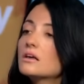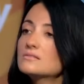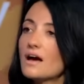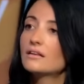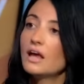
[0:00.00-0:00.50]

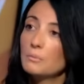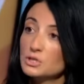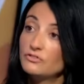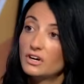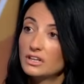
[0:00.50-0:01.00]
exactly how
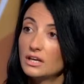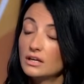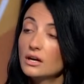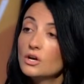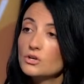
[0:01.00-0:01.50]
much
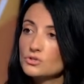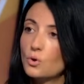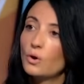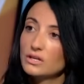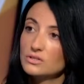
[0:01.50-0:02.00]
funding is
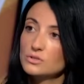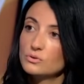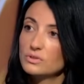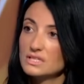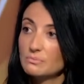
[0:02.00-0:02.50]
going
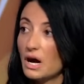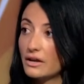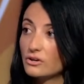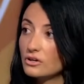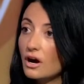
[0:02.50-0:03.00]
to these
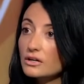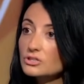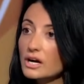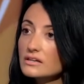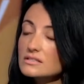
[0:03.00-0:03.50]
migrant
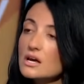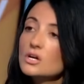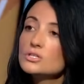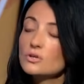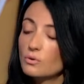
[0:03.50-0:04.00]
contracts.
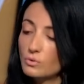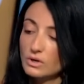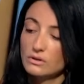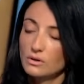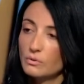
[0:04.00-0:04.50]
So
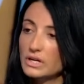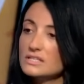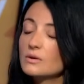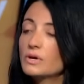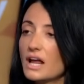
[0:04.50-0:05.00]
we're
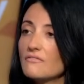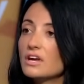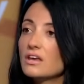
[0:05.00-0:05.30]
gonna have a